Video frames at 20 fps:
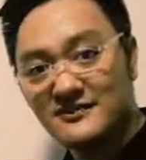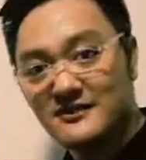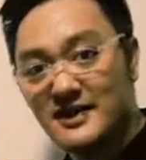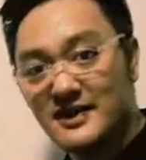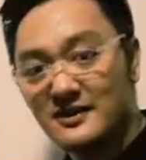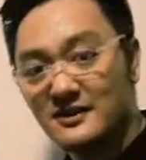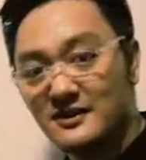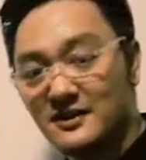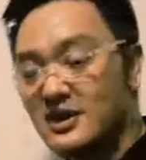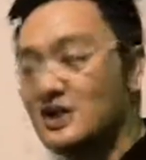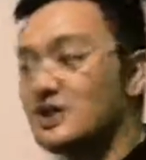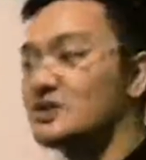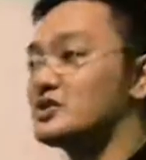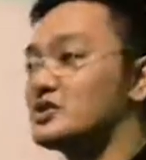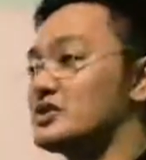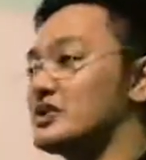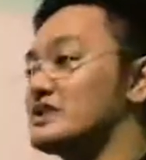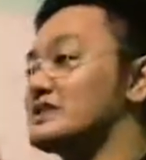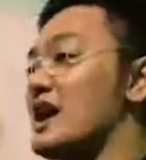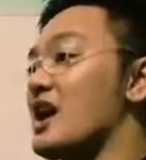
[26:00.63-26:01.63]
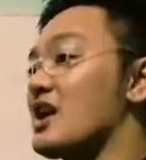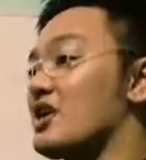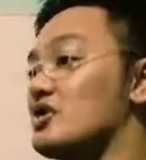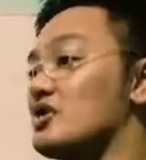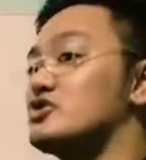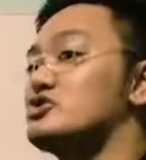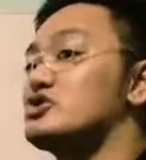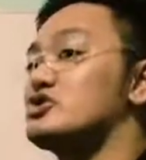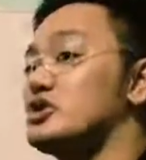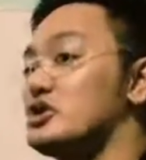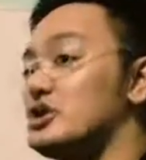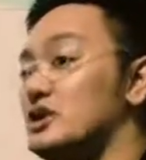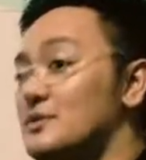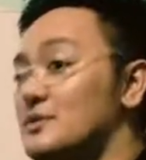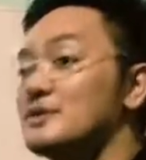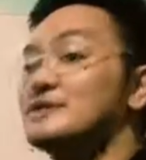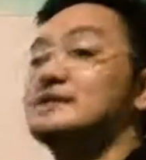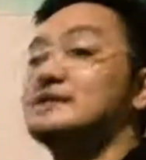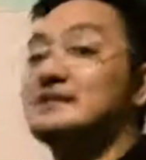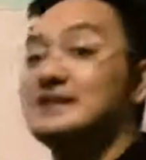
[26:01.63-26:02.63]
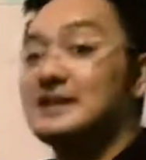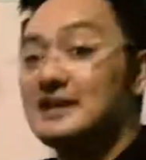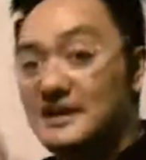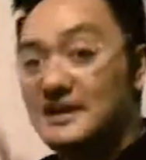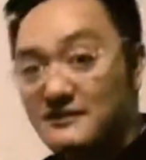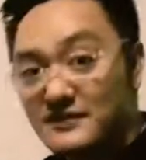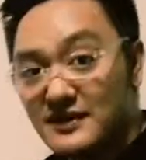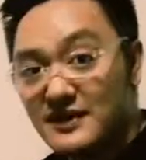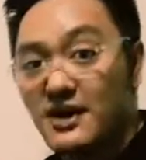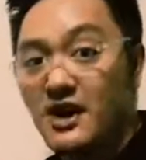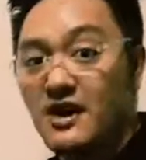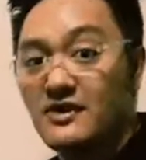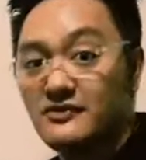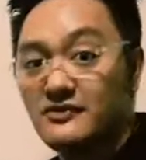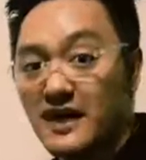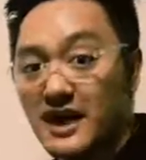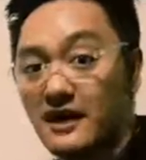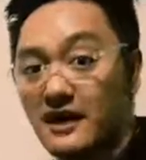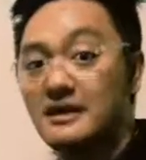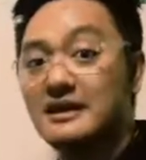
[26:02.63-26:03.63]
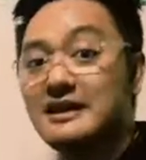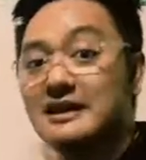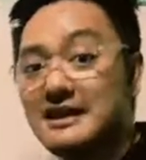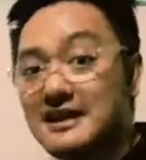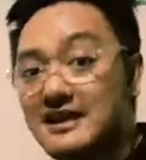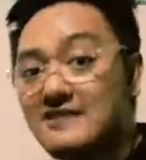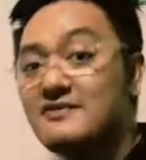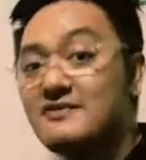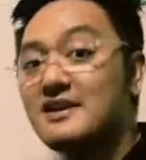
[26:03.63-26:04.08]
Can you follow? So there's a continuous delivery of air